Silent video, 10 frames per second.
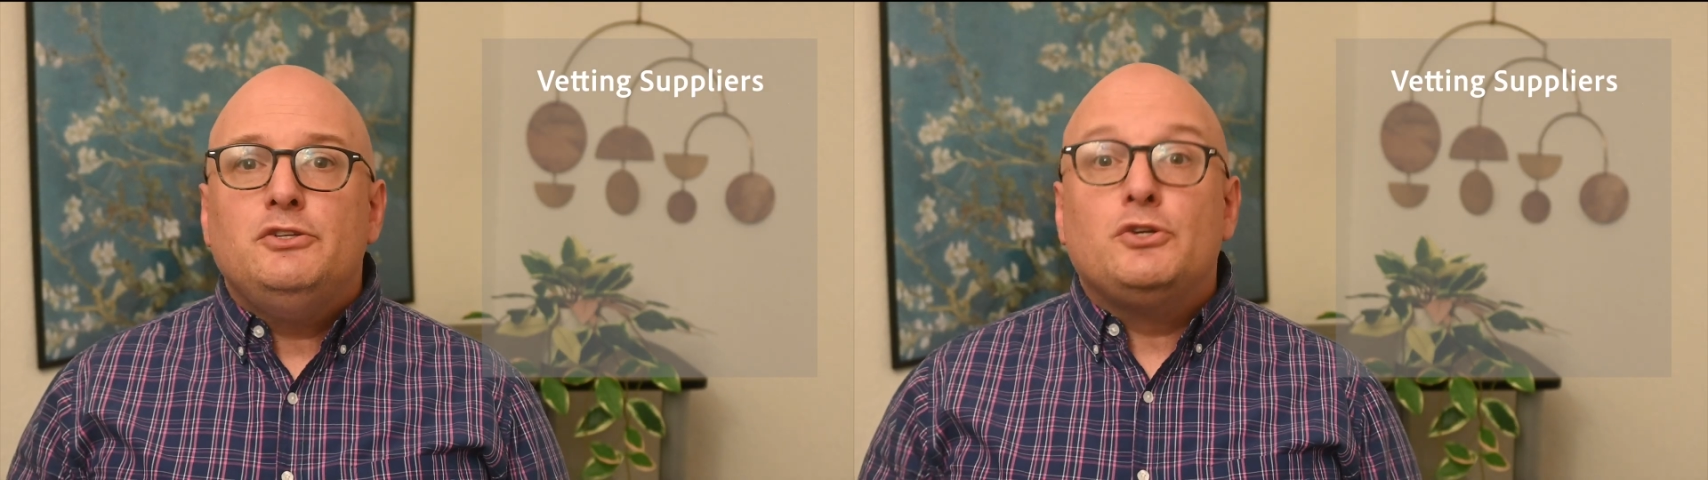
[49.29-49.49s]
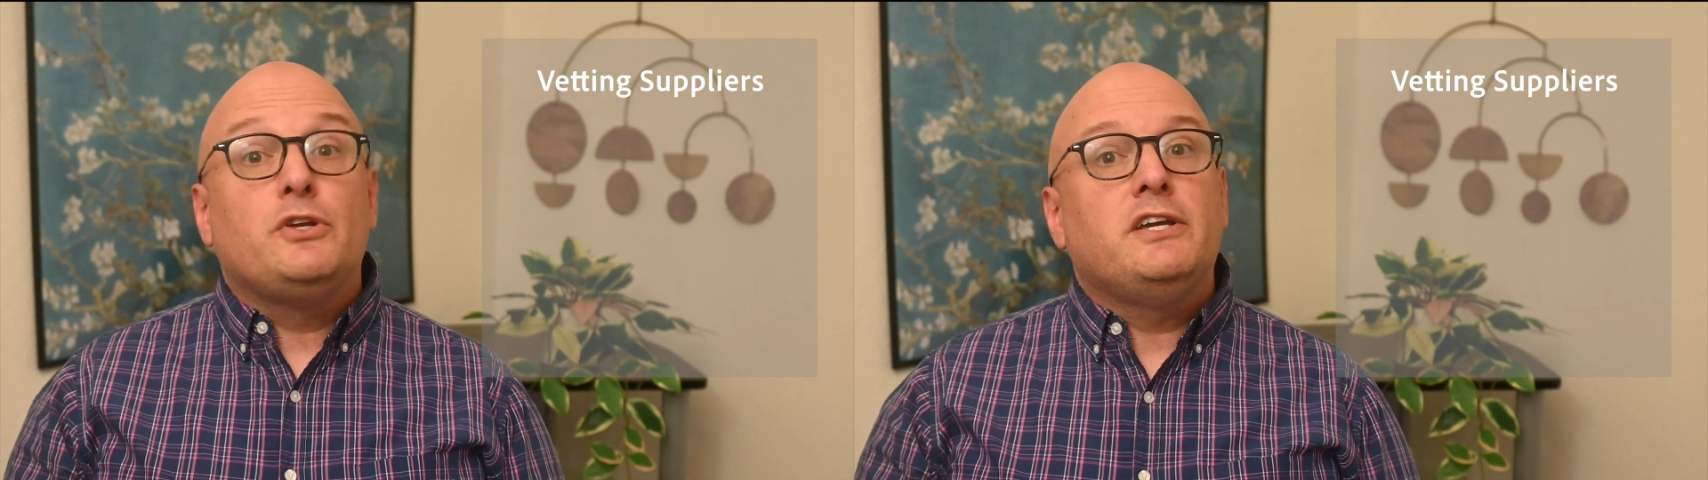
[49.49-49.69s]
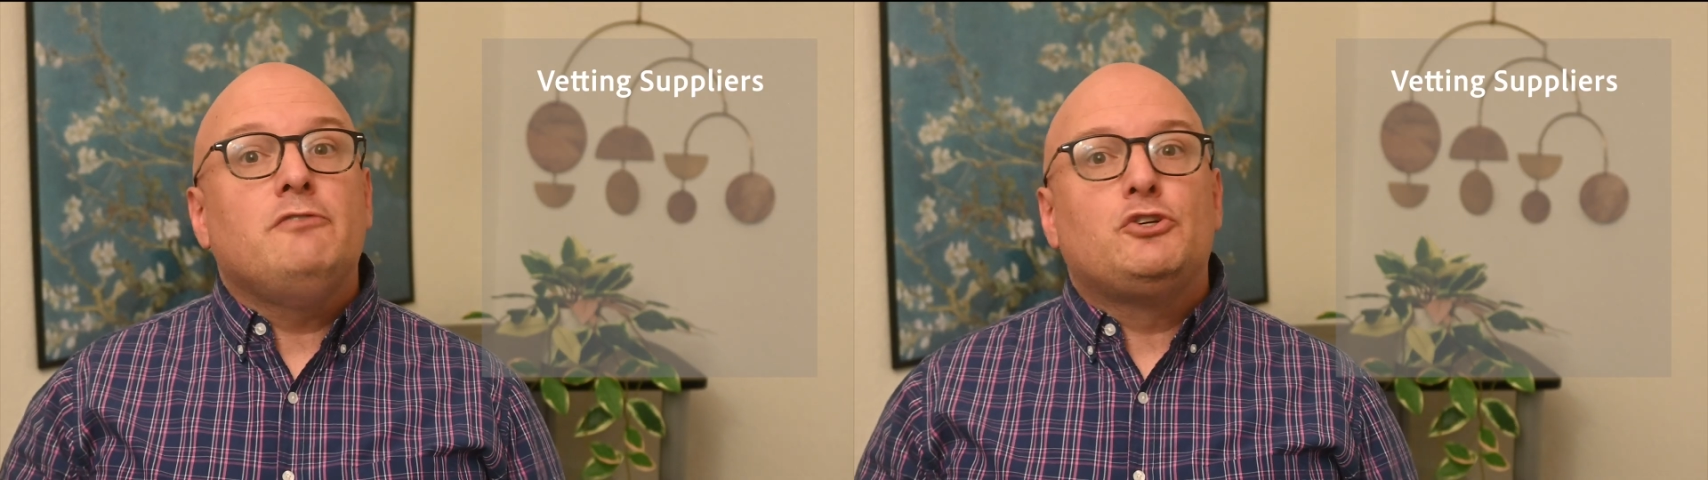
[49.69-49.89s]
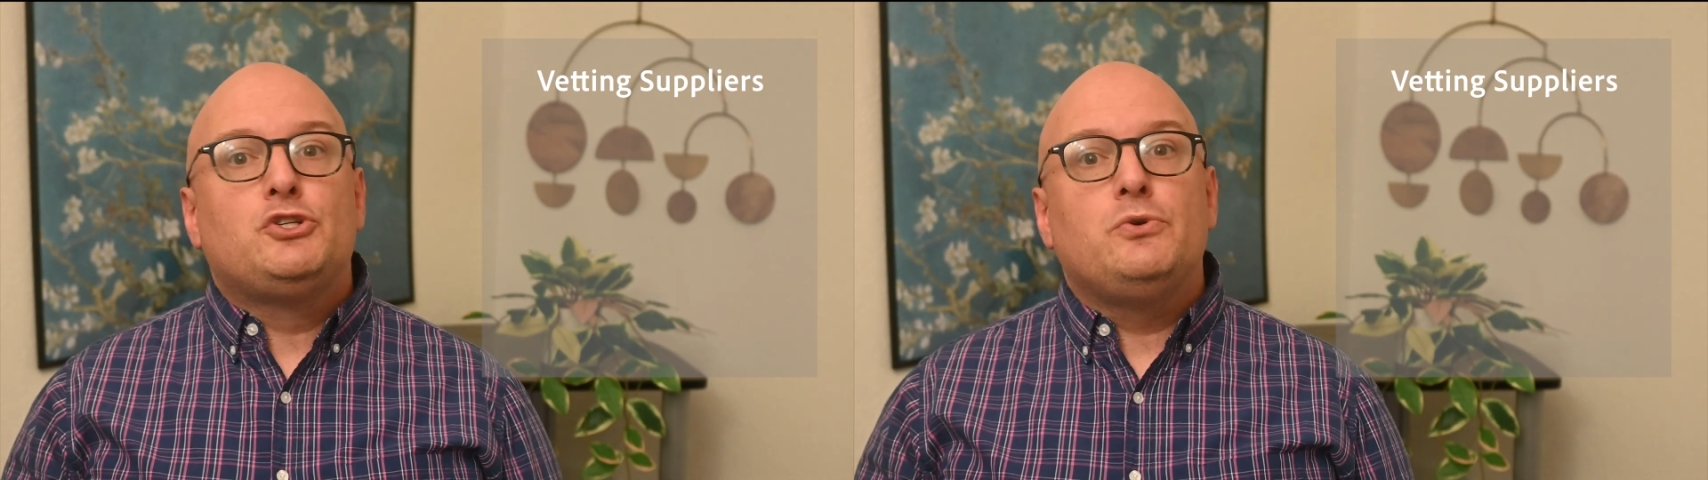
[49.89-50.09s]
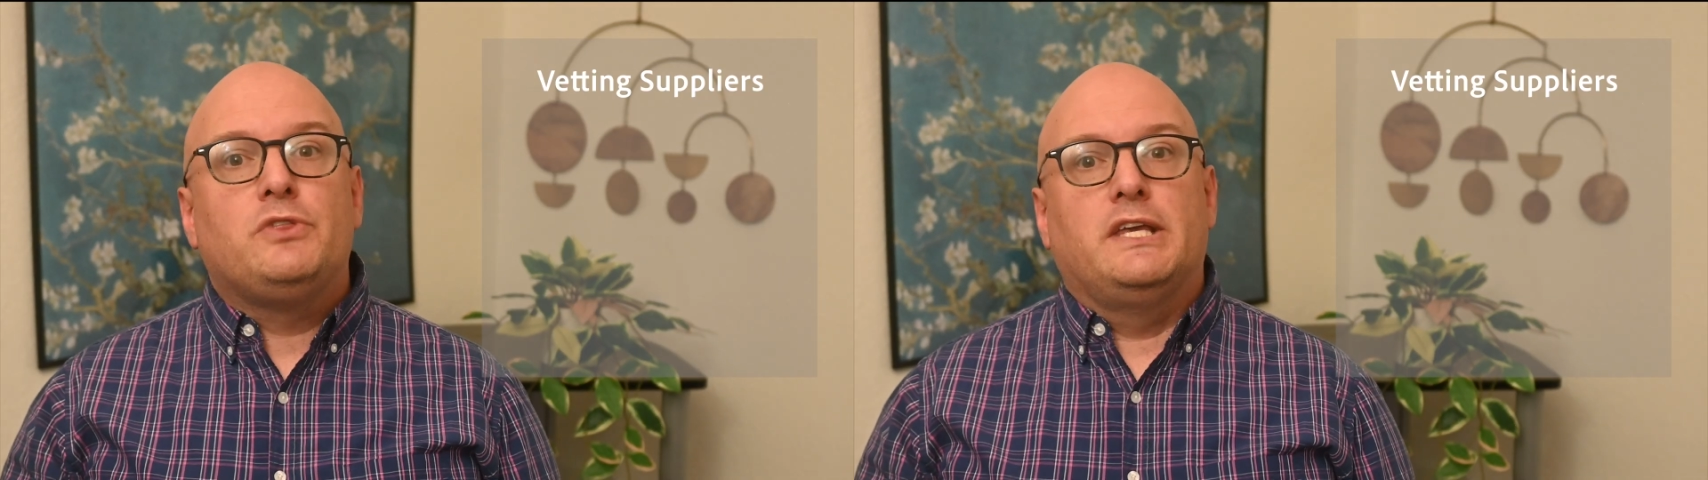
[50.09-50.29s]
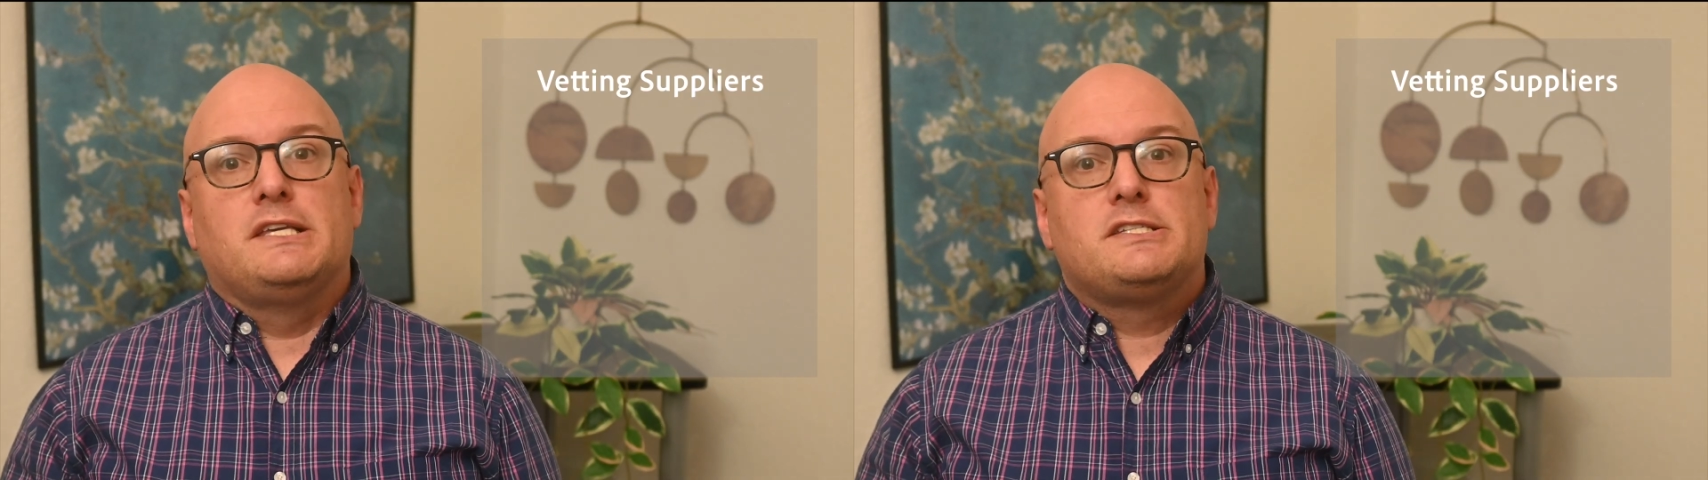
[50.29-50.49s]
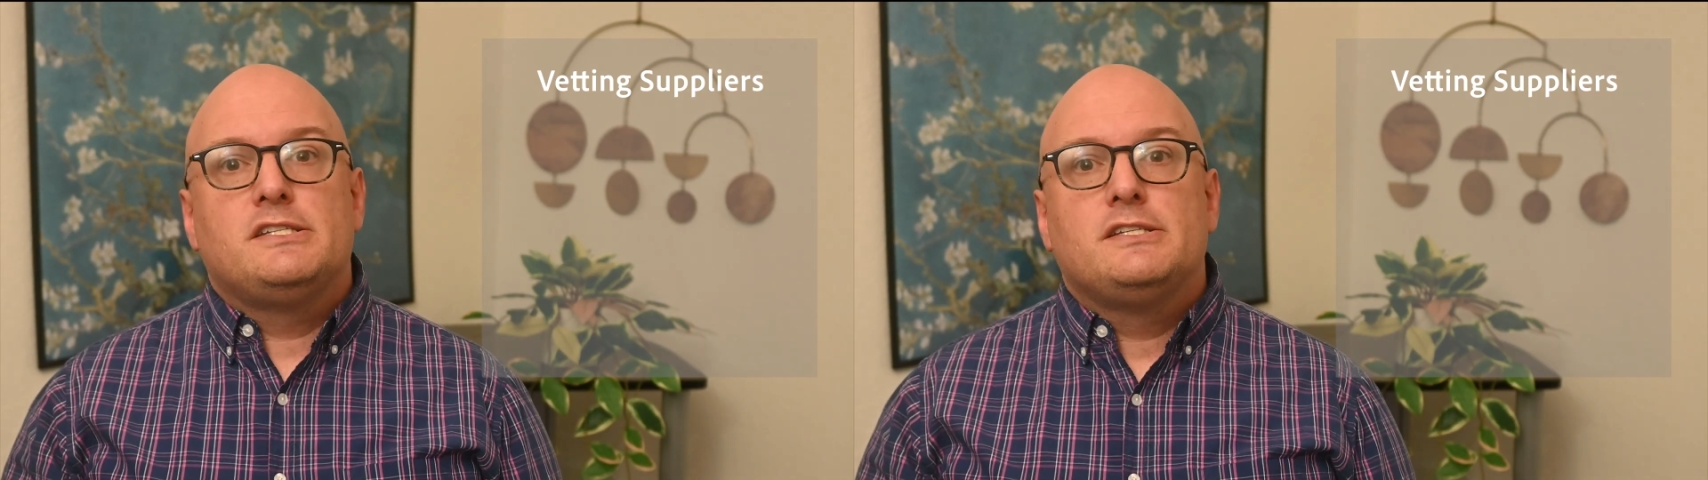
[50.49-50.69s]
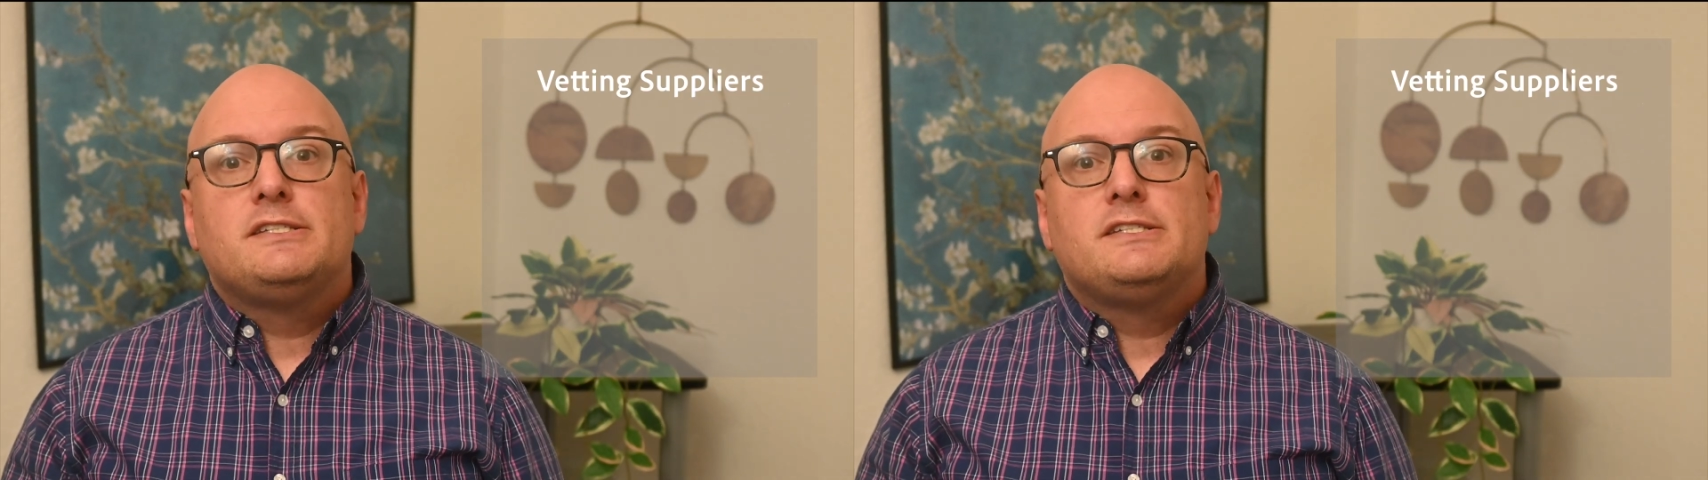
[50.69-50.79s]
you're looking for two things: